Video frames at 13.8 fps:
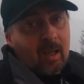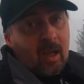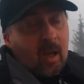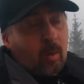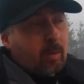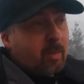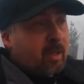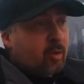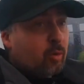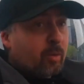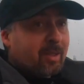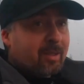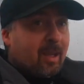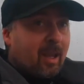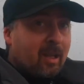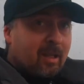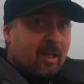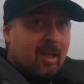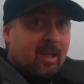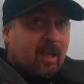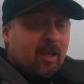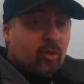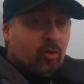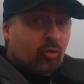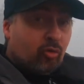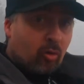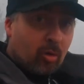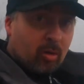I want to make sure the technique is
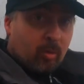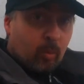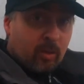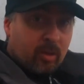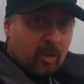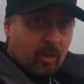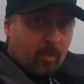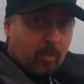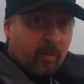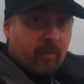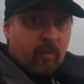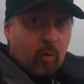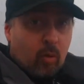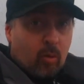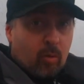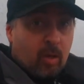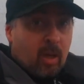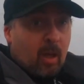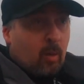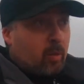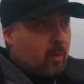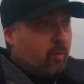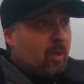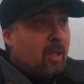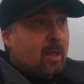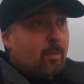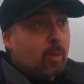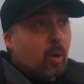strong with you before we
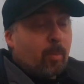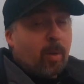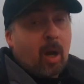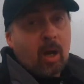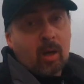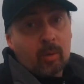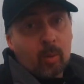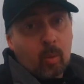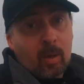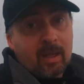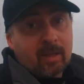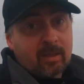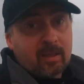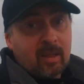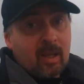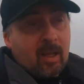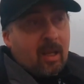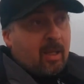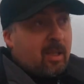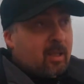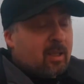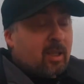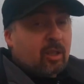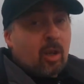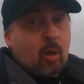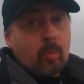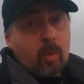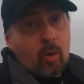really pile on the weights. There's just
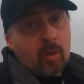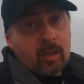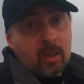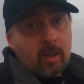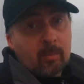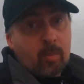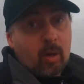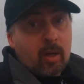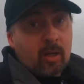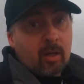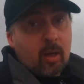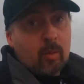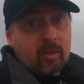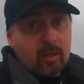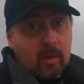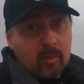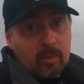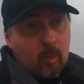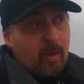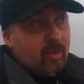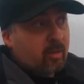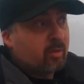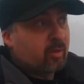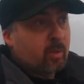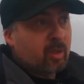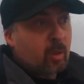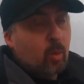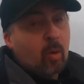no point in putting loads and loads of weights
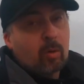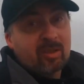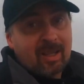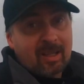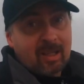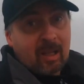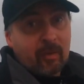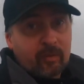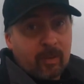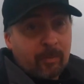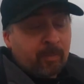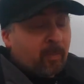onto a squat or deadlift.